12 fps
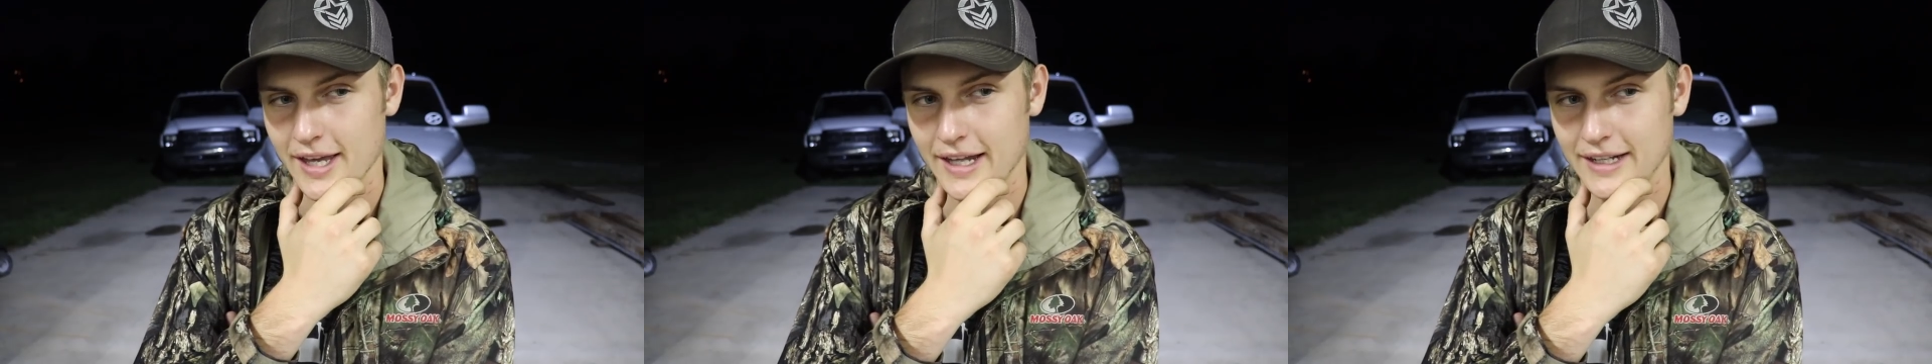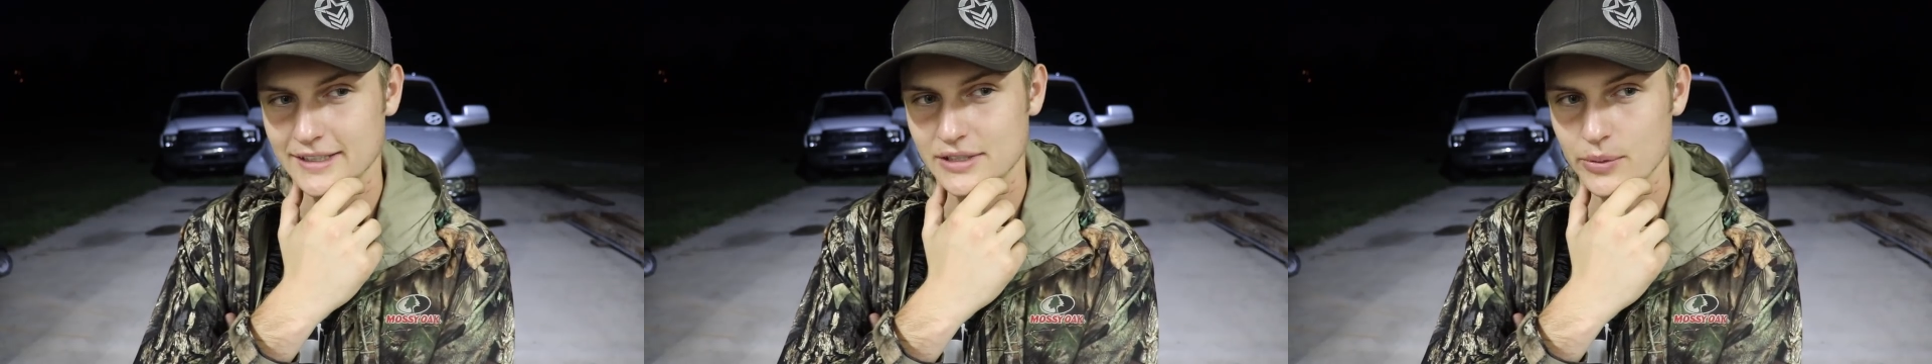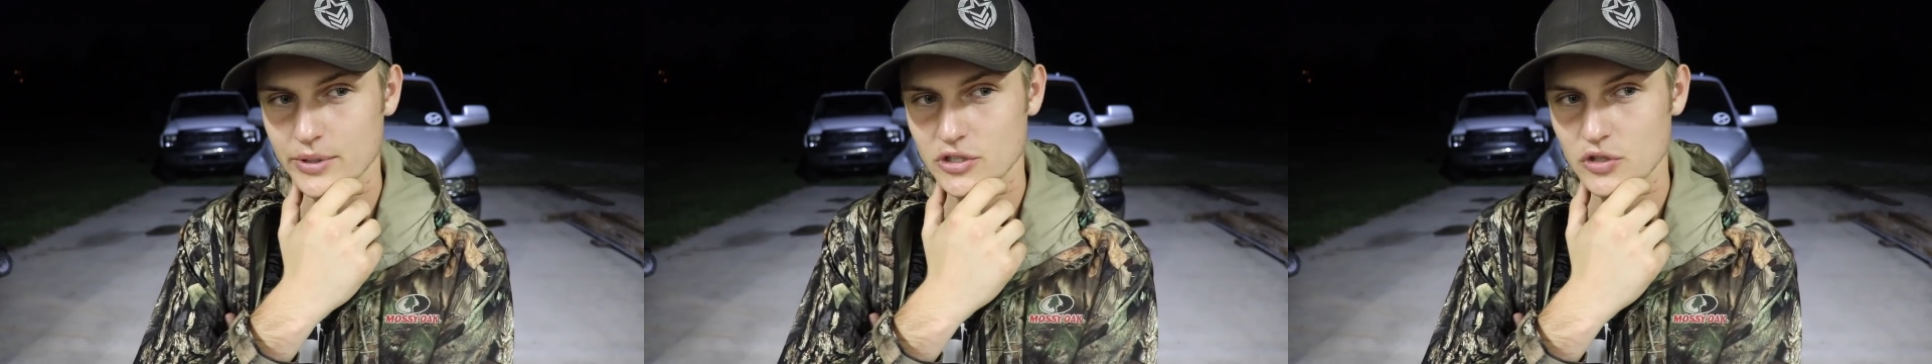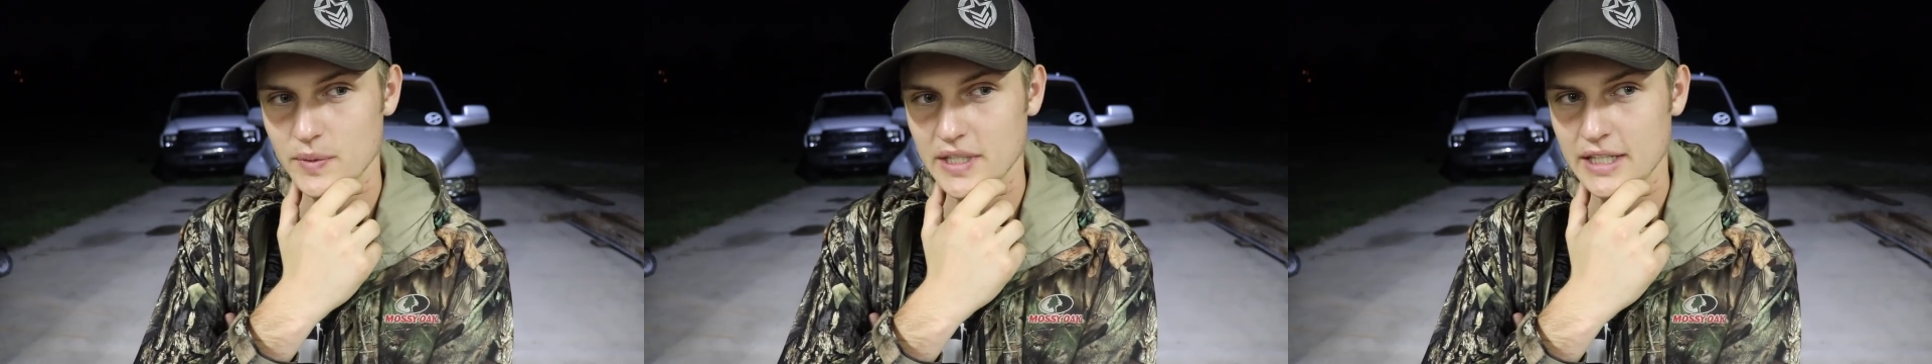It is going
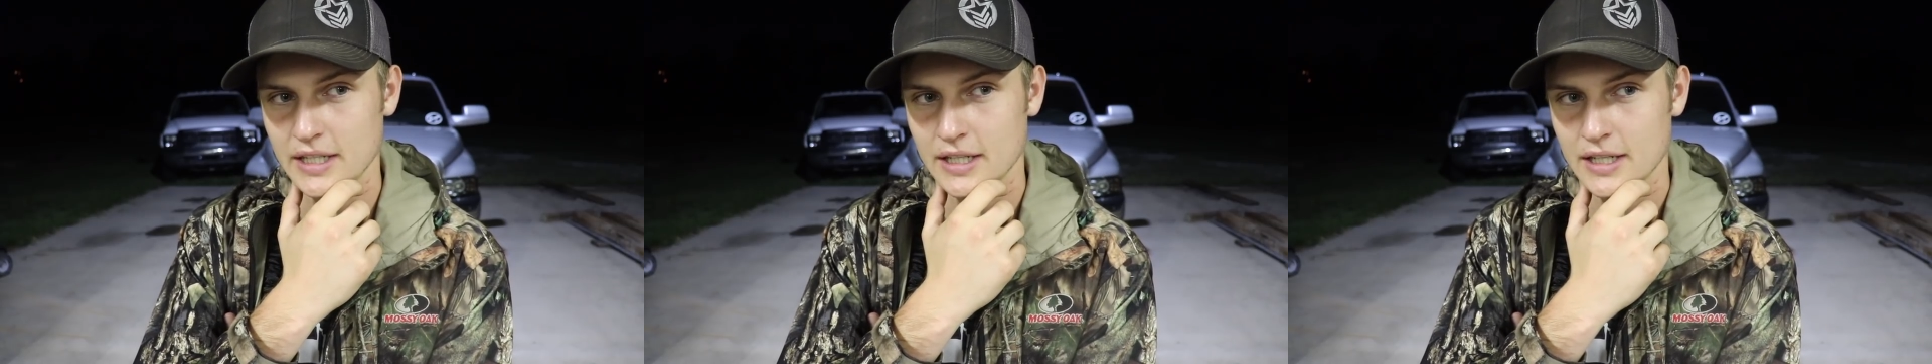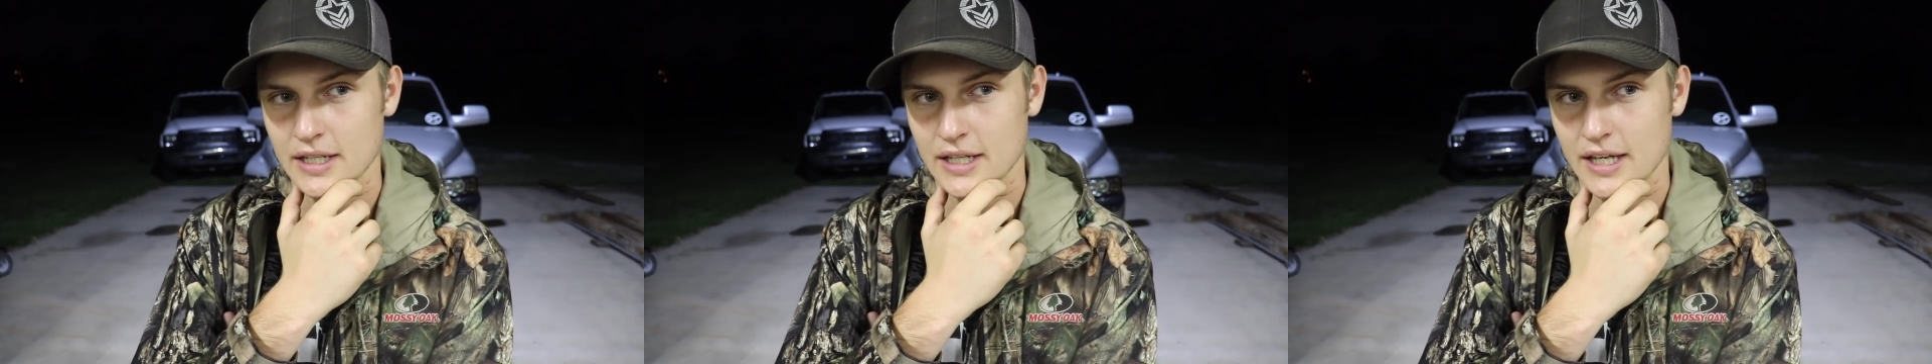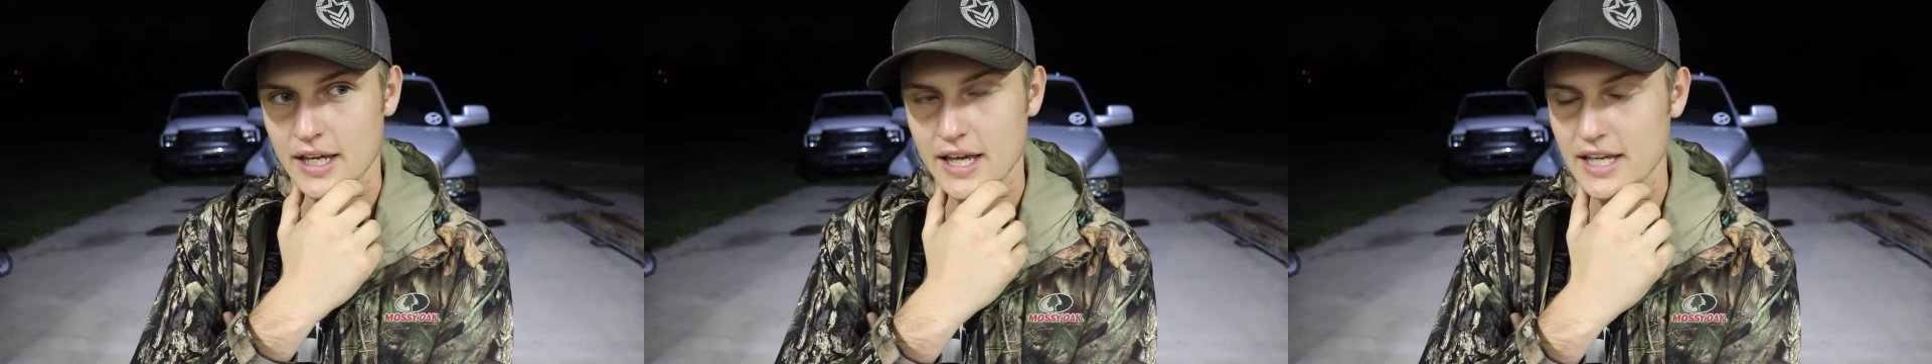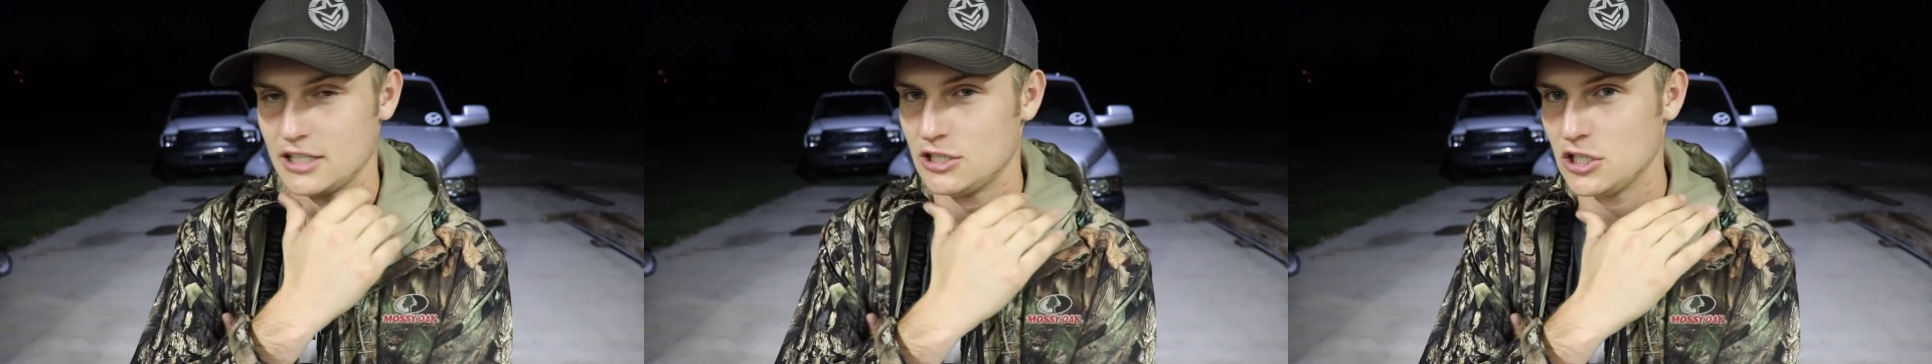to be
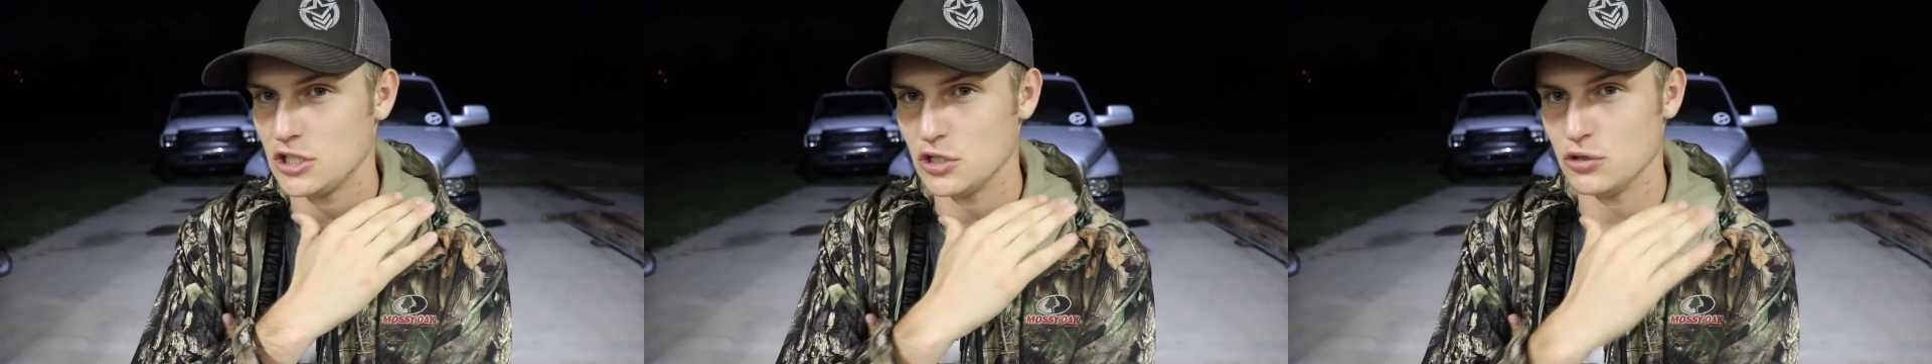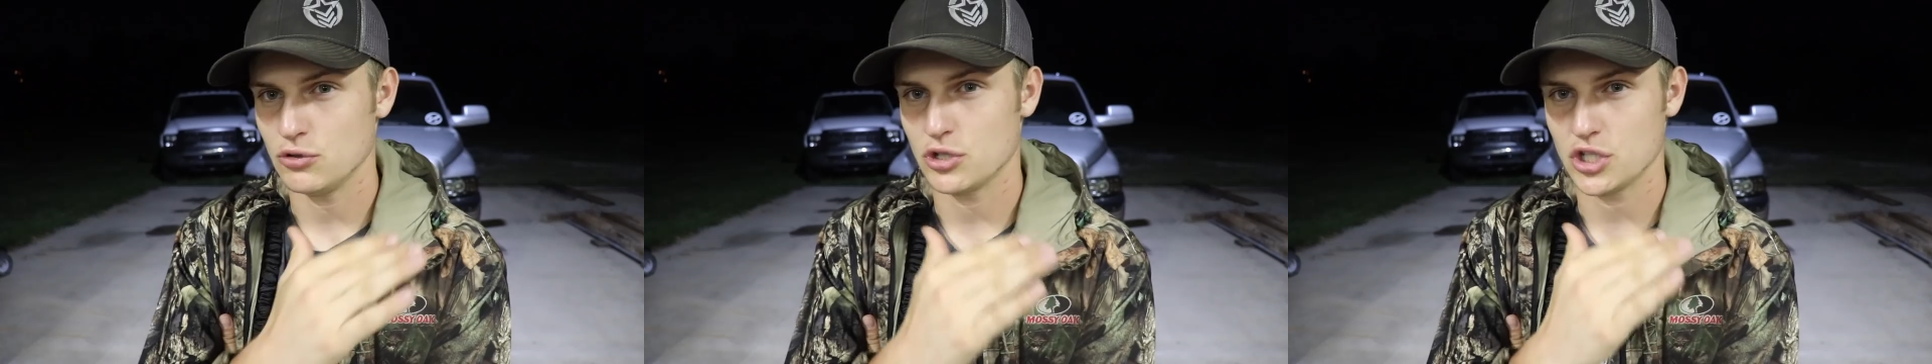a huge